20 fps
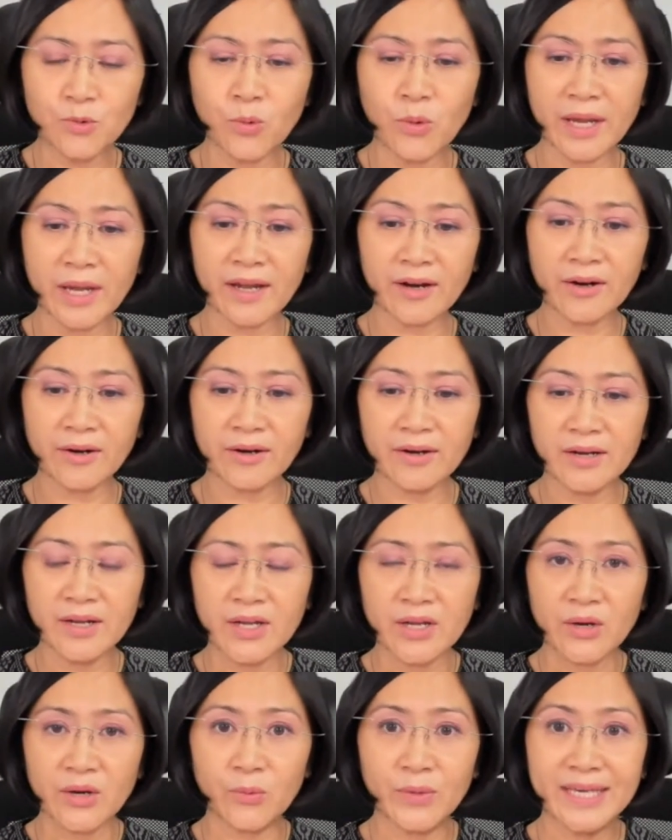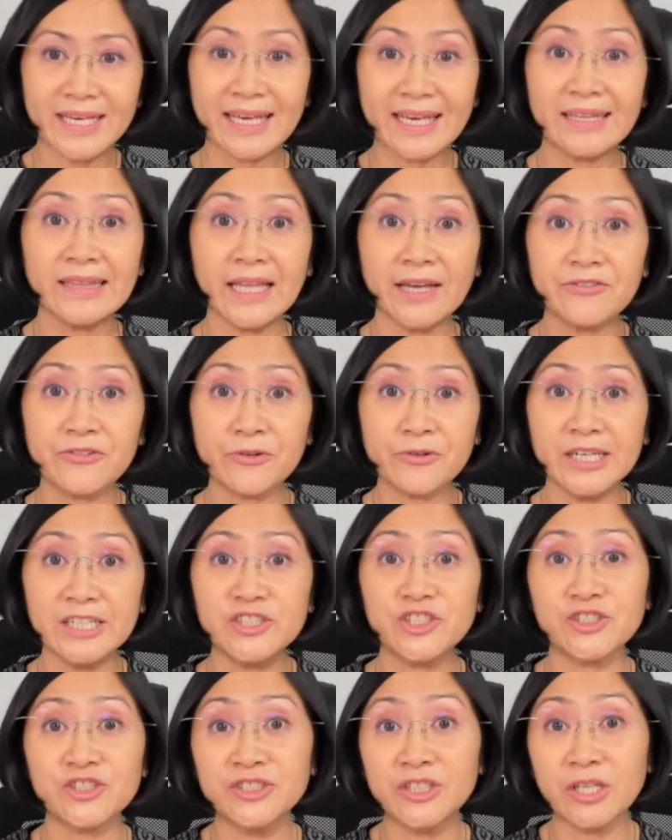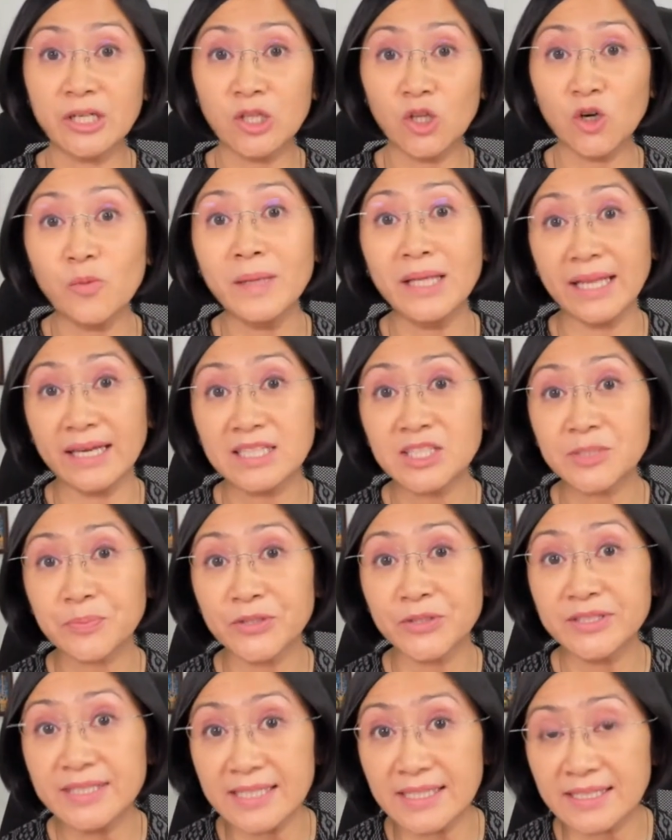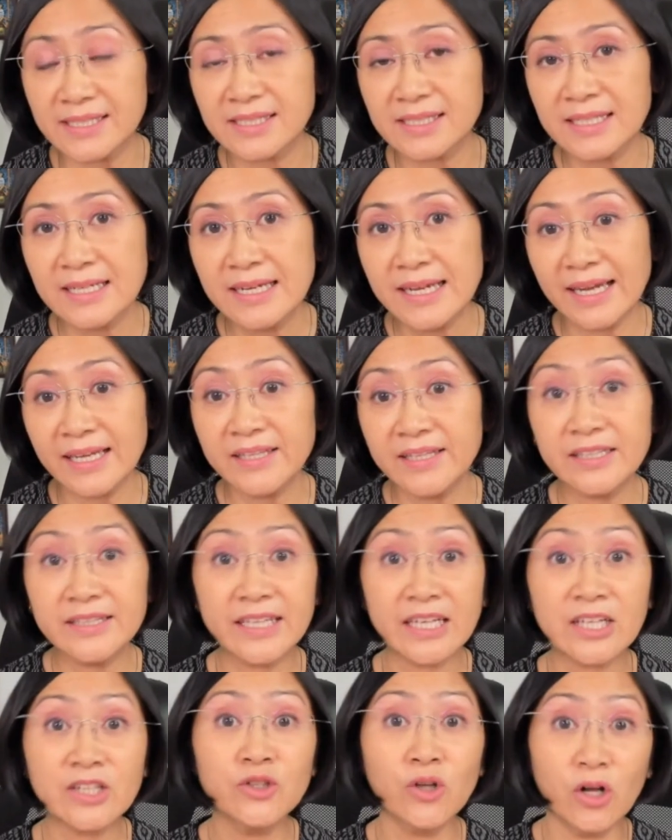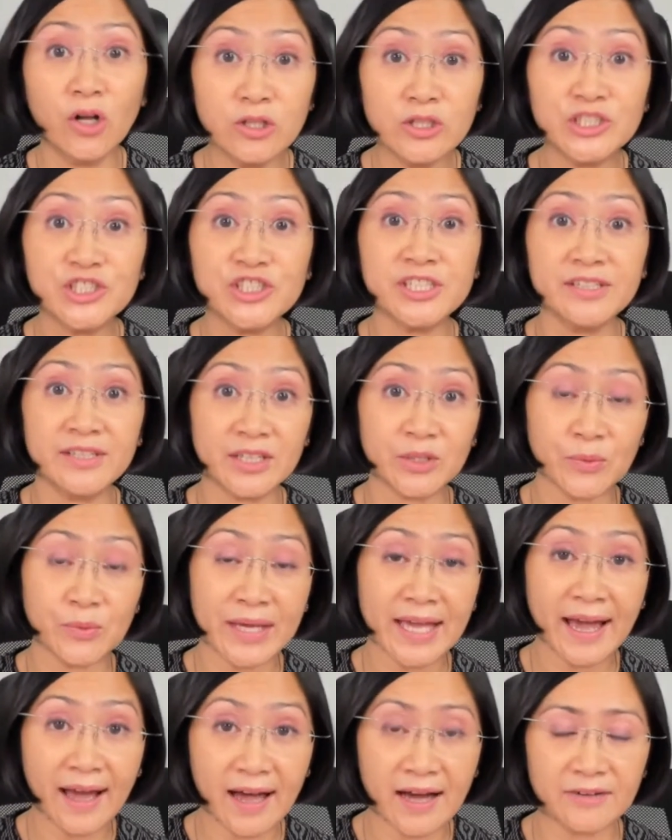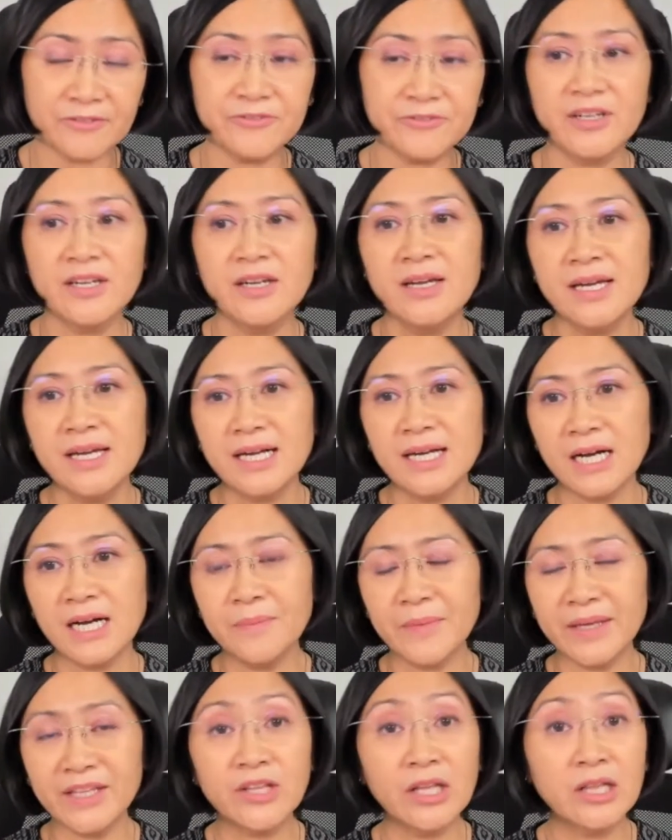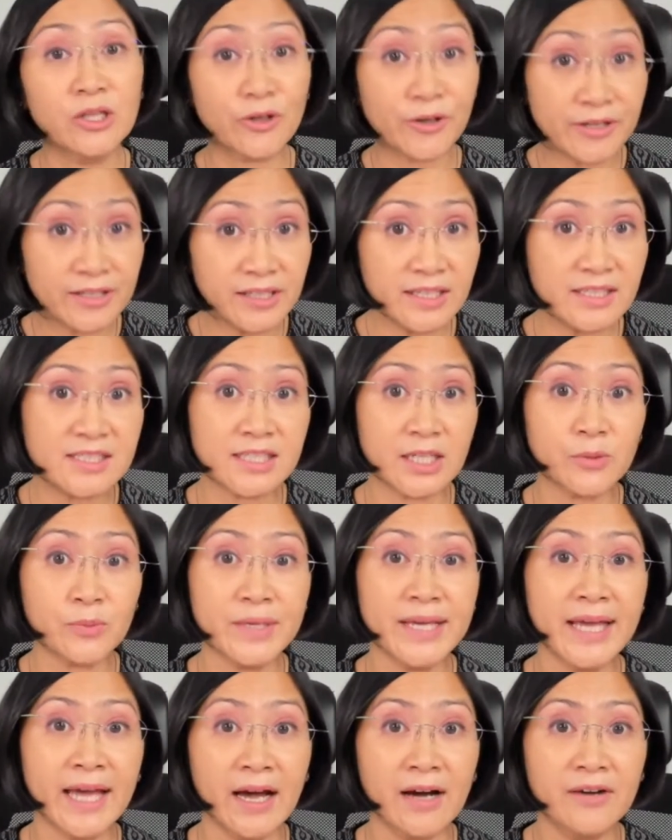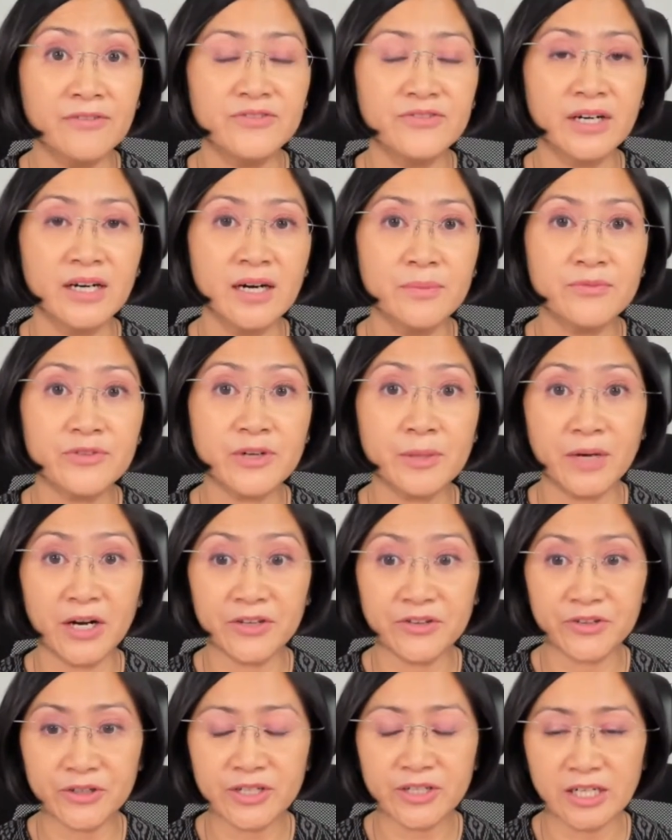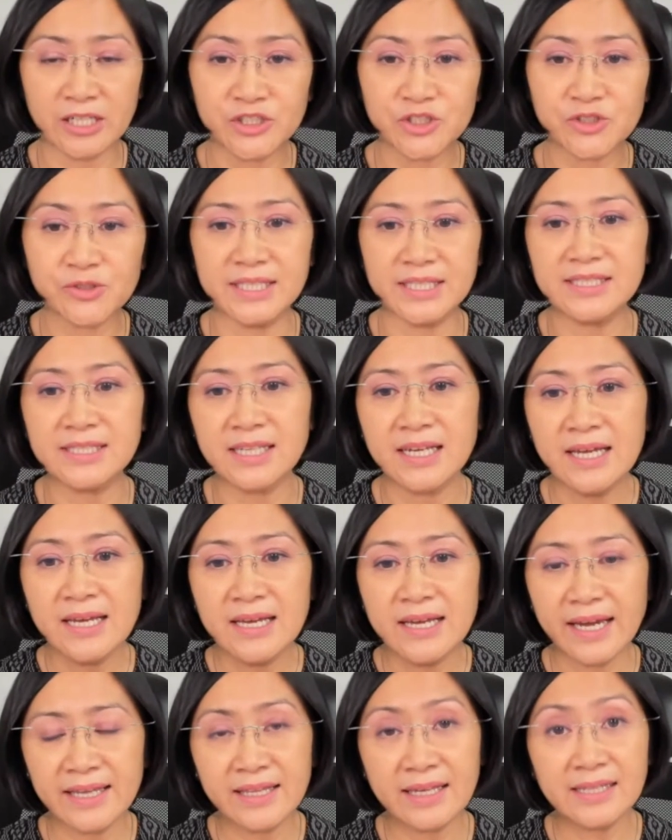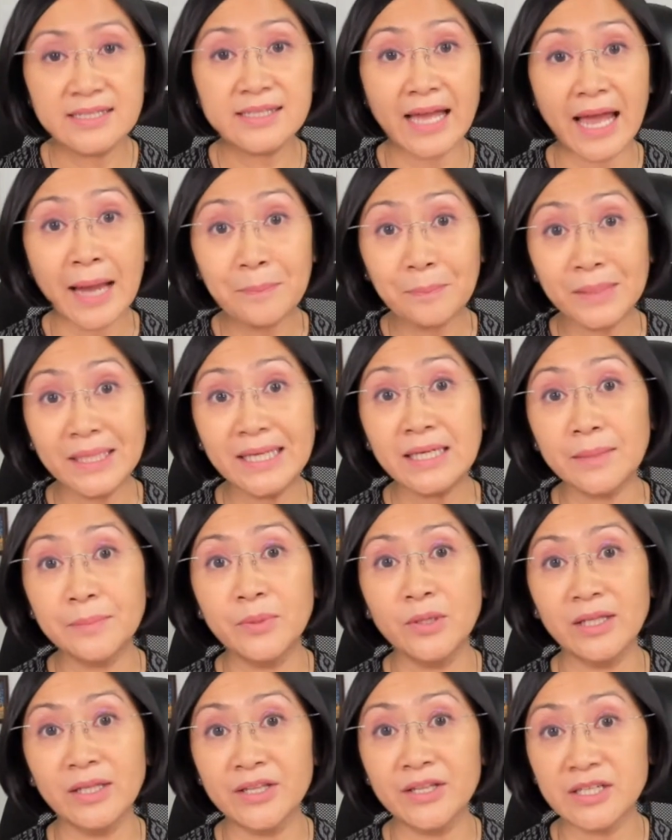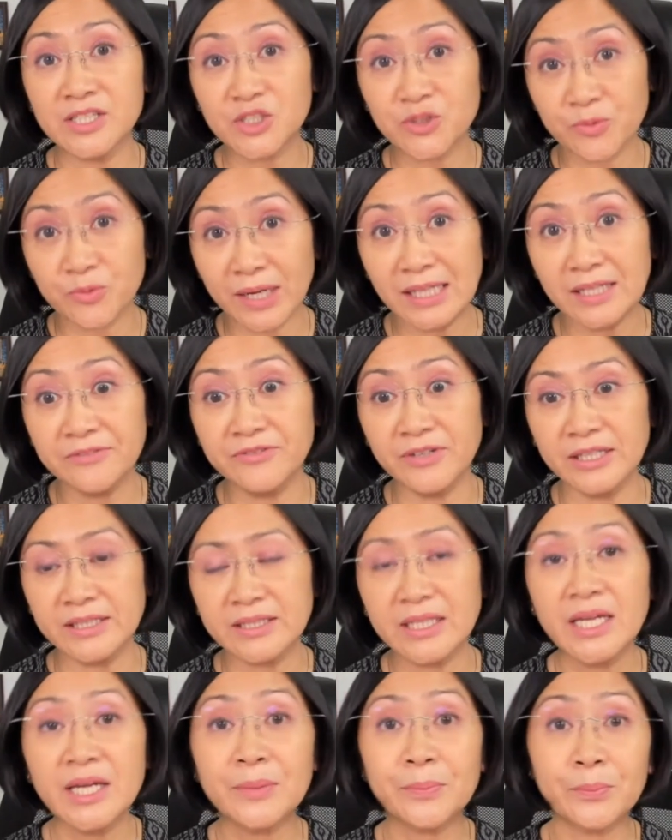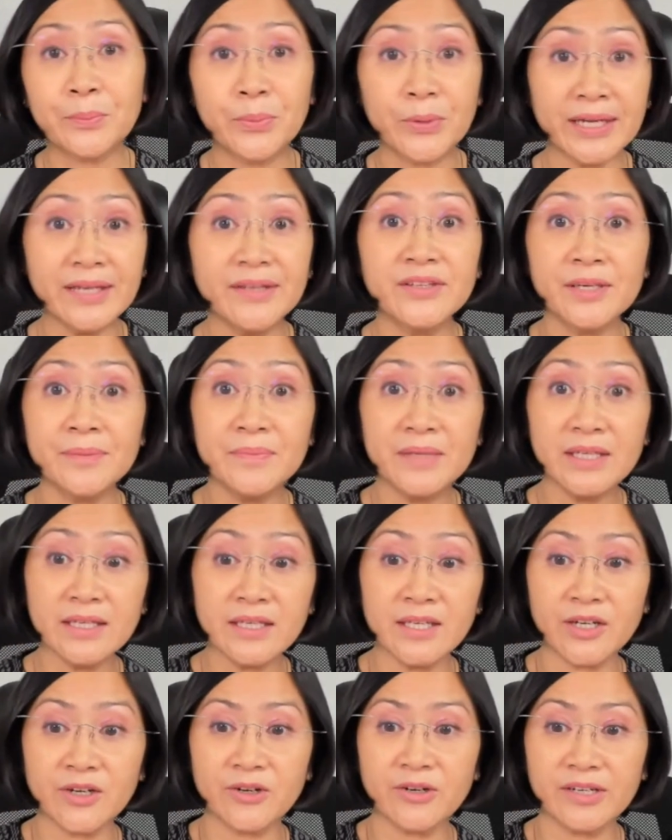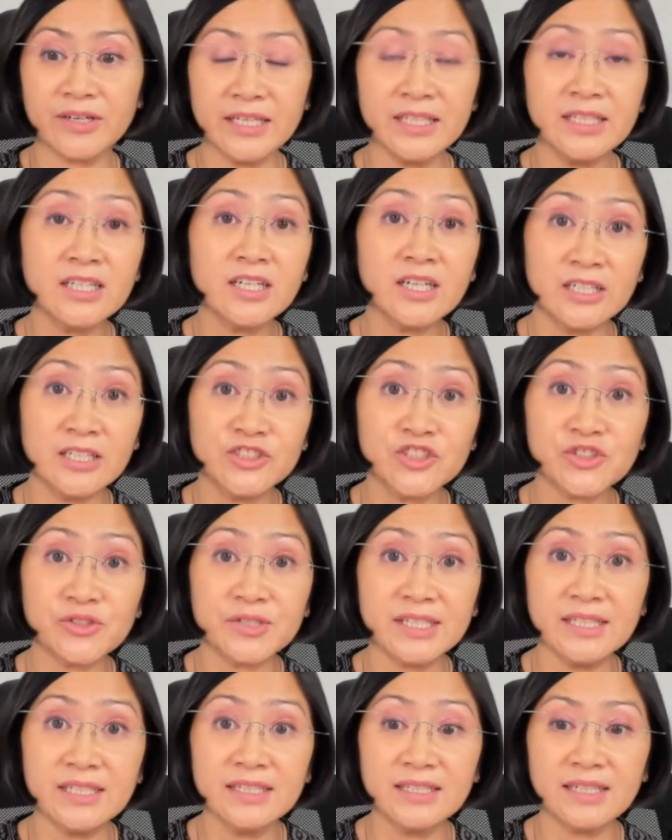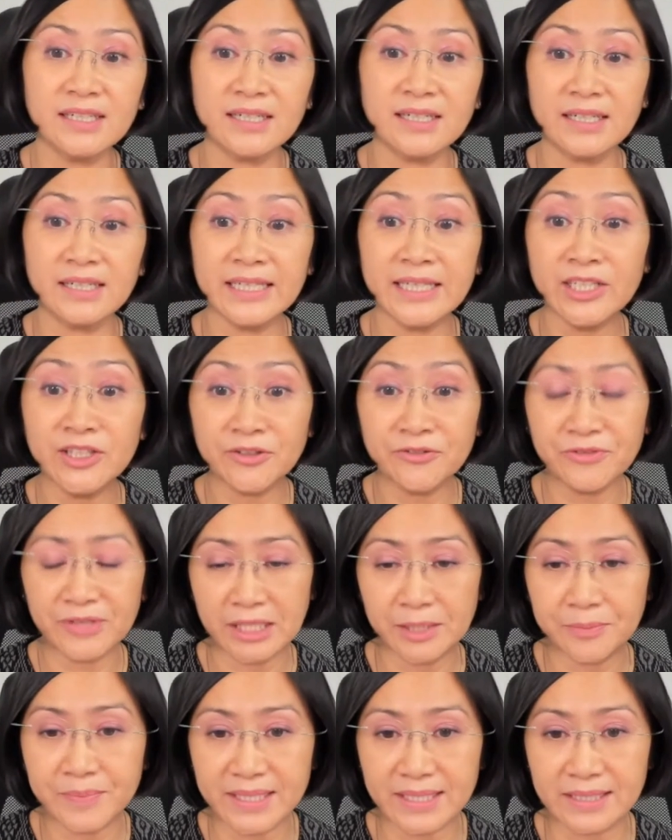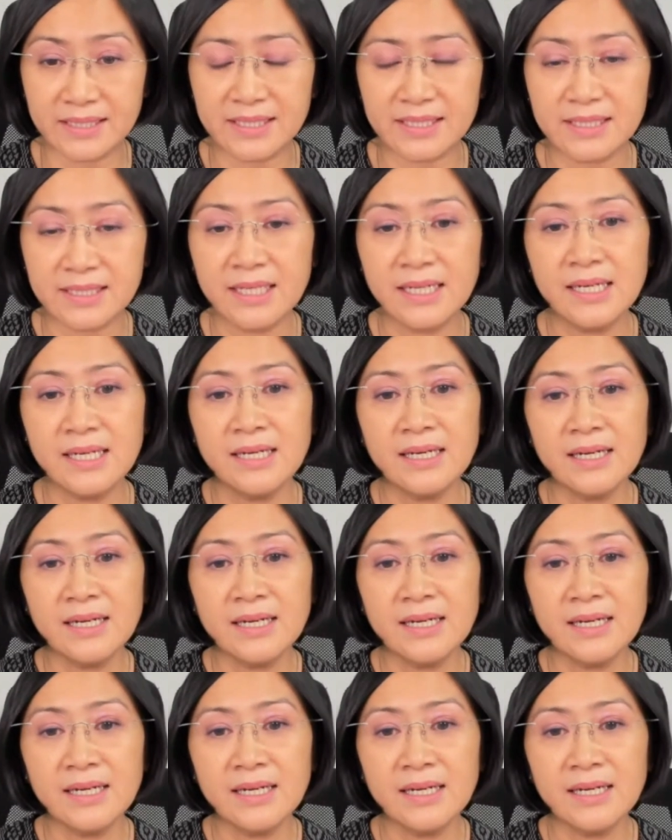where we can leverage on the global expertise and the technology that we have um, and the learnings that we have uh, from other countries, and as applicable and as relevant, bring them here in country uh, in the Philippines.